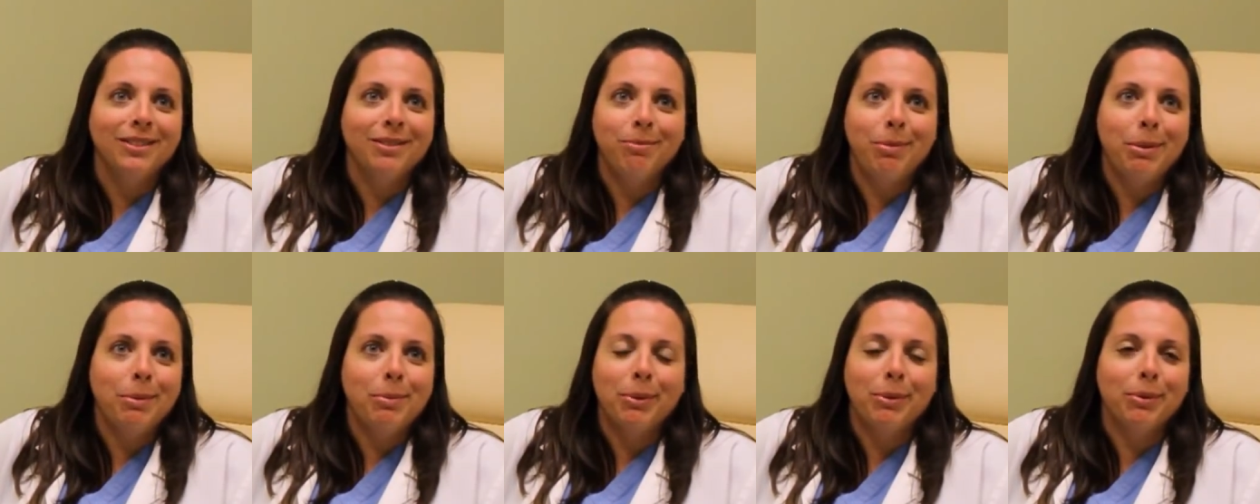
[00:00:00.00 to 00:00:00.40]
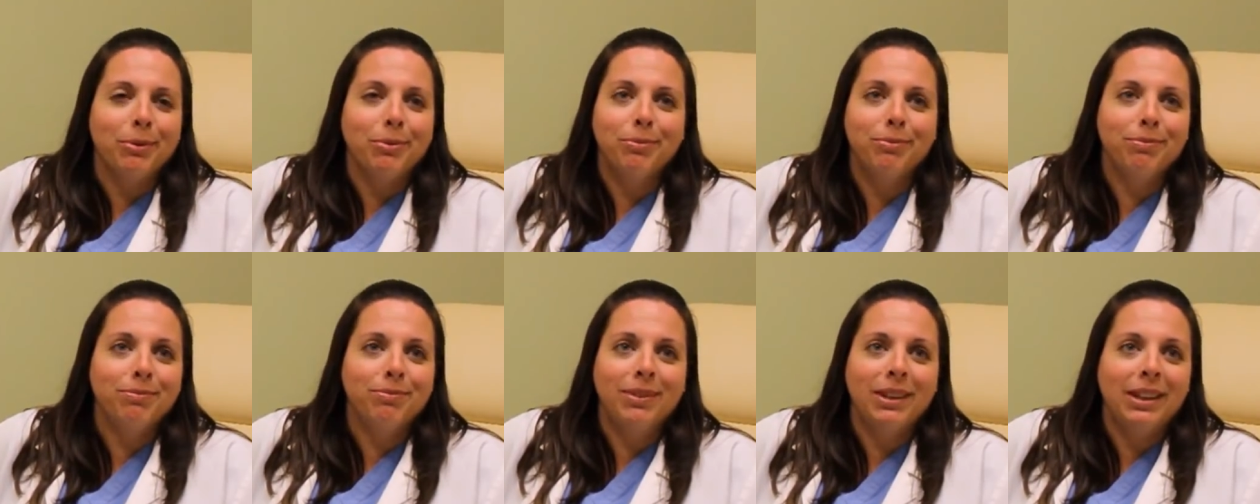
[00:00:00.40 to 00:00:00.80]
People
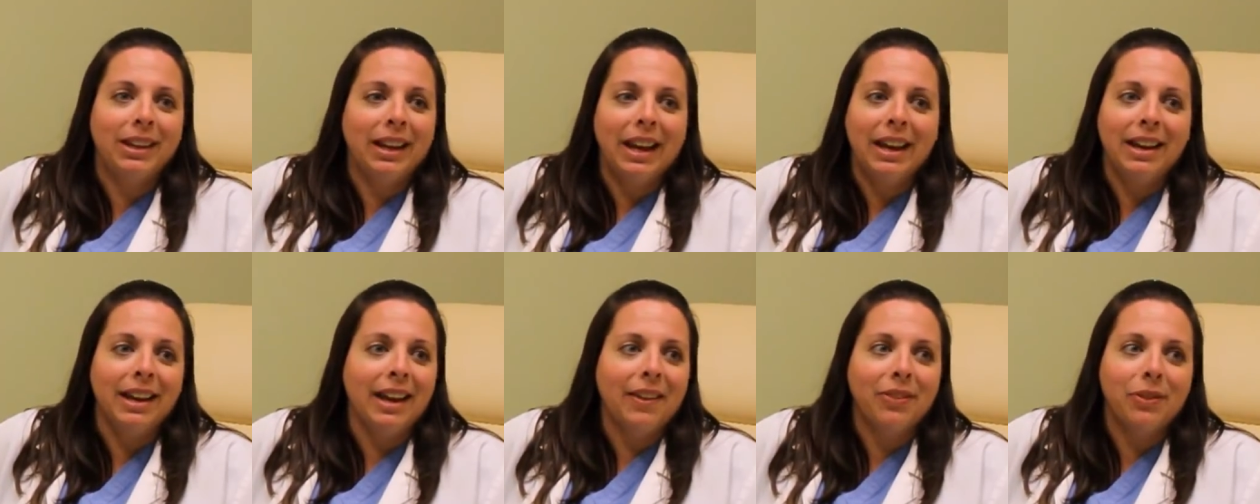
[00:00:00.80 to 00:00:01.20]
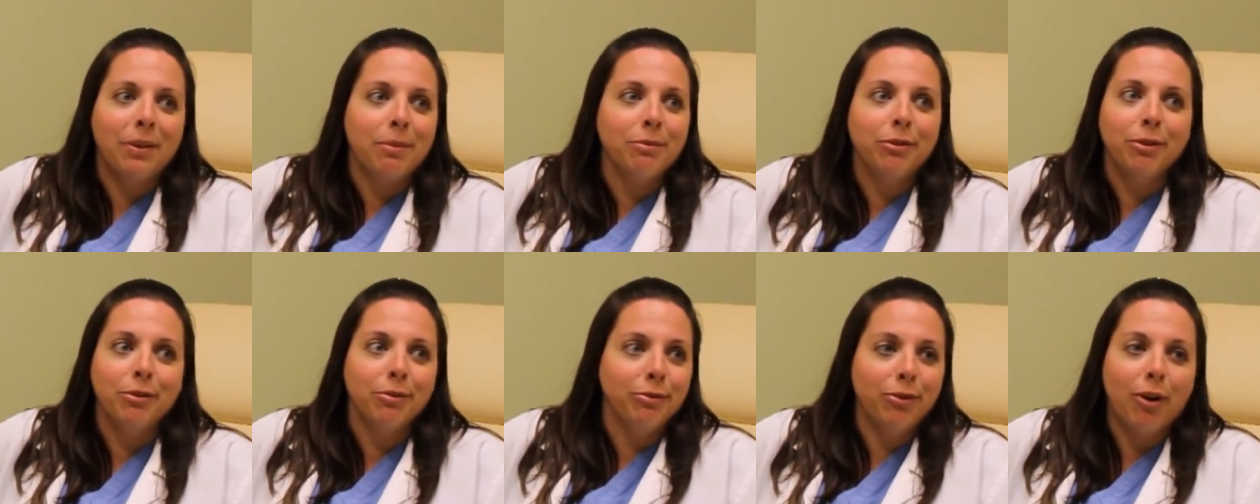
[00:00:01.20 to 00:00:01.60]
can get
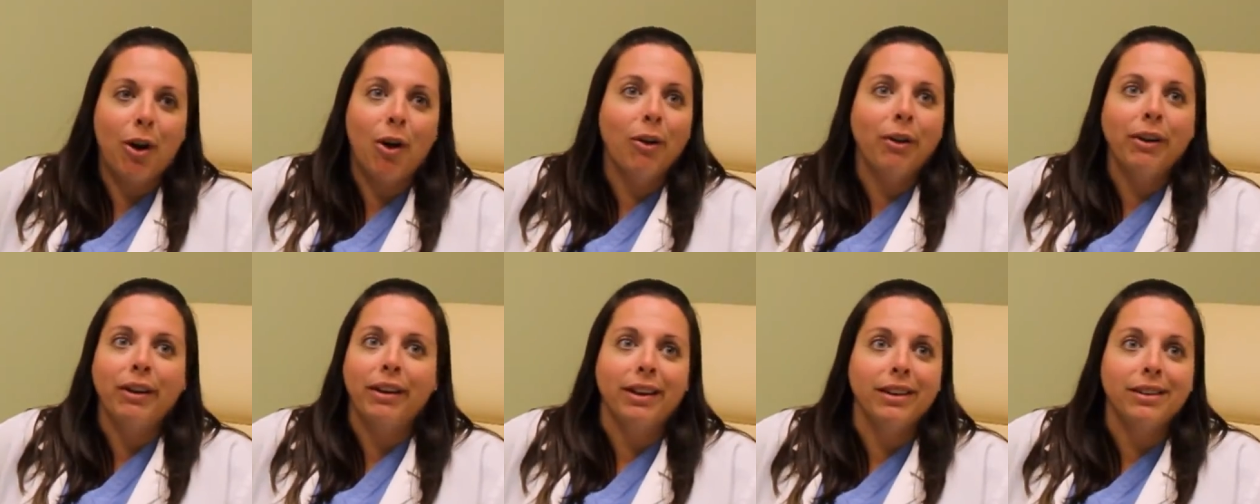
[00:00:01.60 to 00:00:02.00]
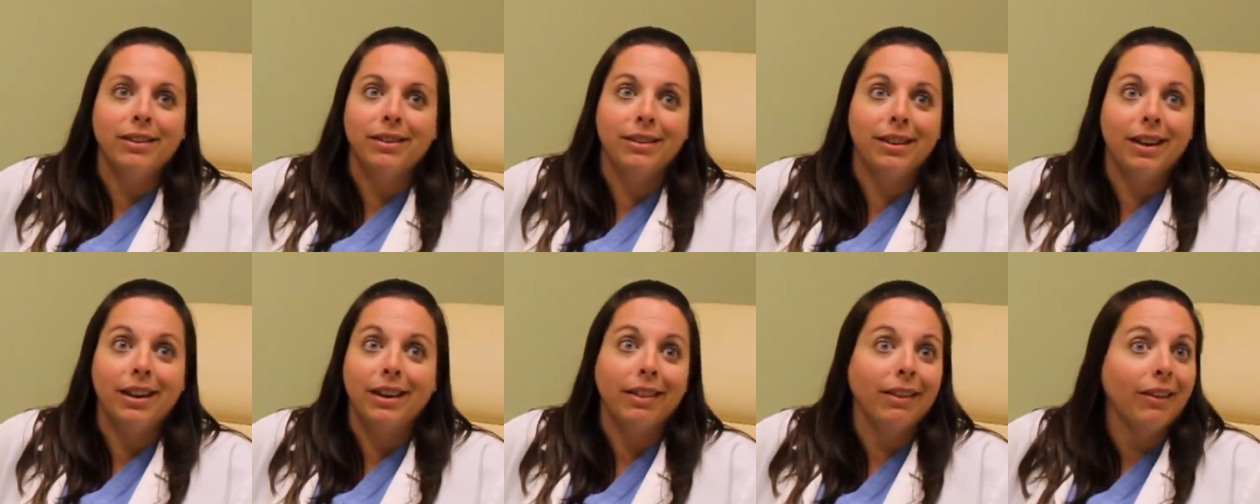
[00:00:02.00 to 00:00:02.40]
them from falling and
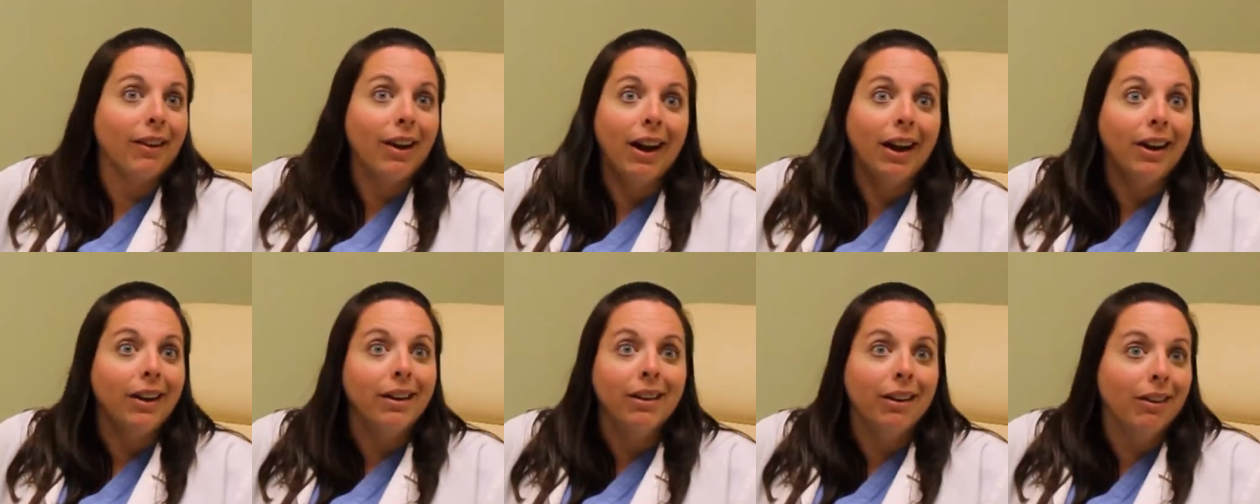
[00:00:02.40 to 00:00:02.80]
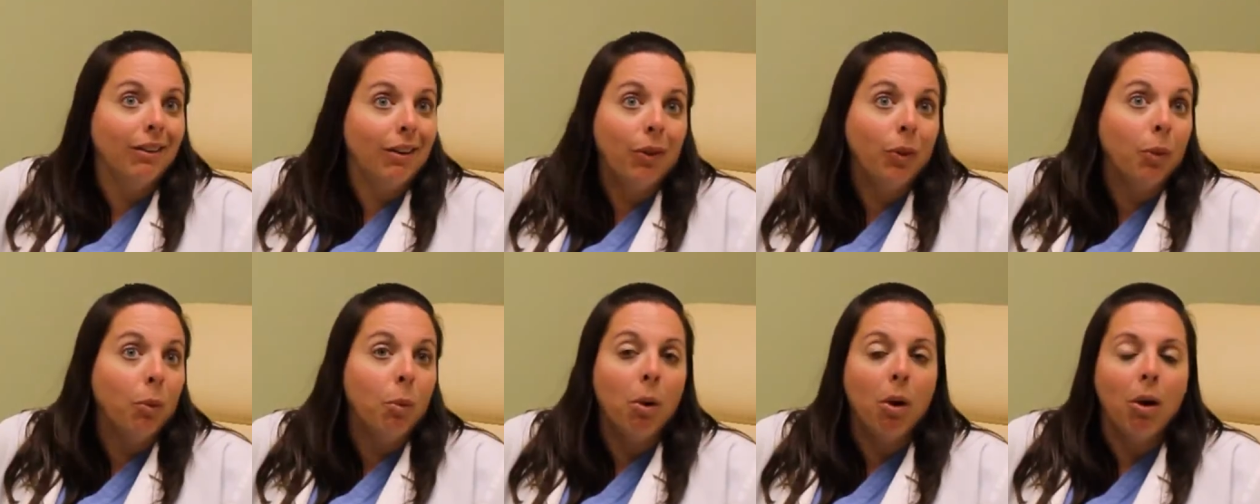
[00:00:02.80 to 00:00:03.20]
just hitting their head
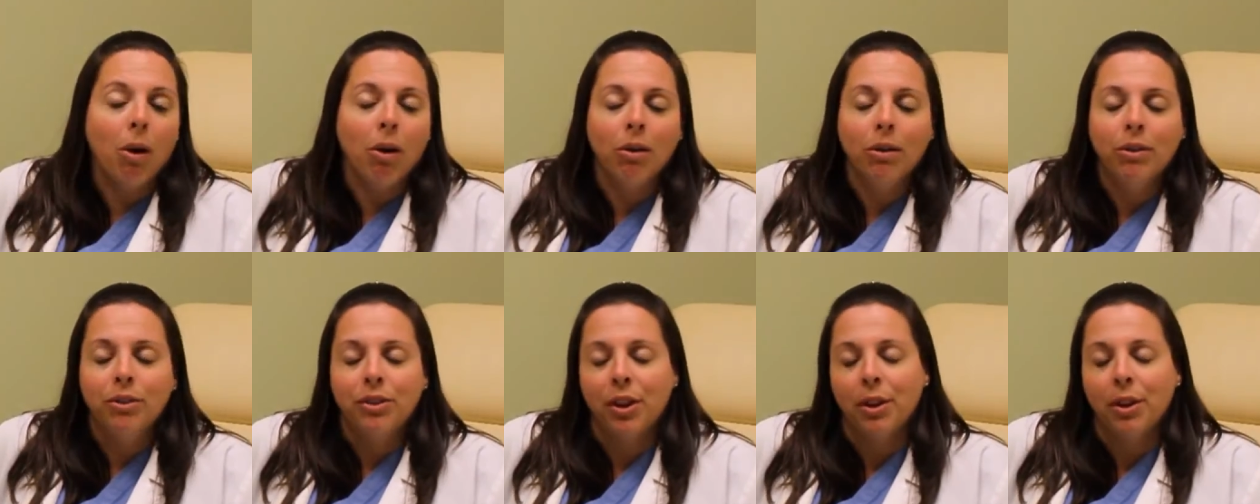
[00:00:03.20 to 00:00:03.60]
on the wall.